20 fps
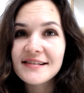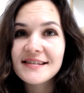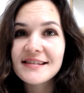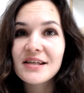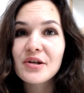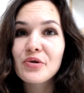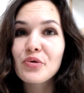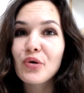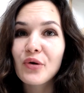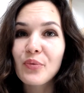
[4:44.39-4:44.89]

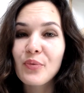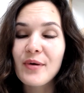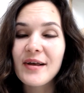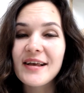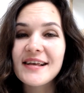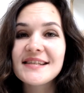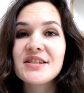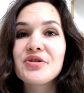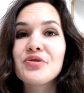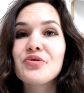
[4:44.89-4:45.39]

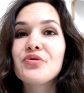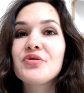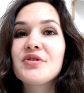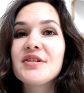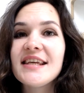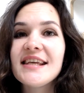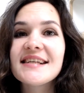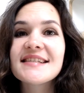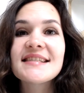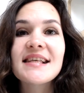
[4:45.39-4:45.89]
request to take
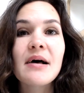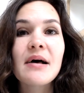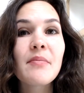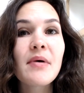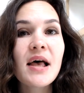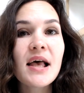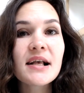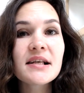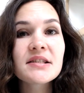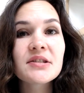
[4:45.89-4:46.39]
some
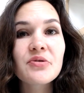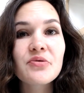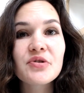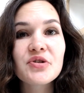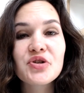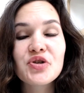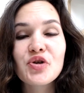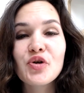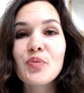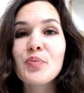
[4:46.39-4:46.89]
extra
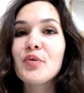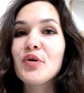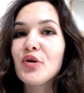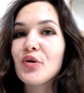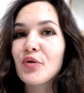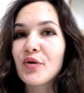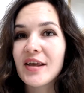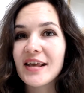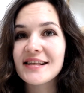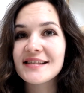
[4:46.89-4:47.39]
job, you
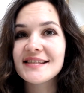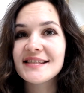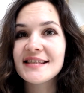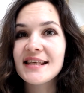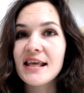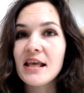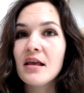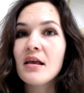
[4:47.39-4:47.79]
can say,